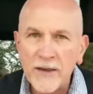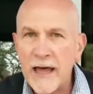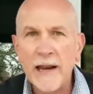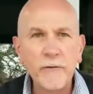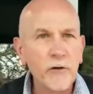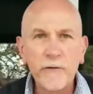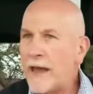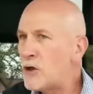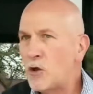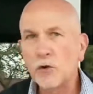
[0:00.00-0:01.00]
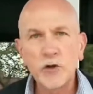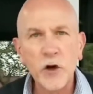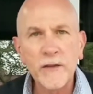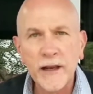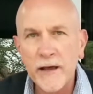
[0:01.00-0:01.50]
side of your face, you'll
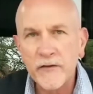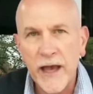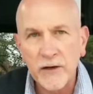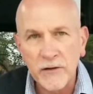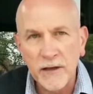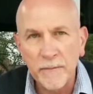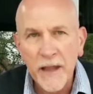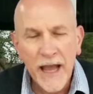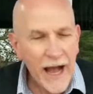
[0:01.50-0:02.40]
turn the left side to them.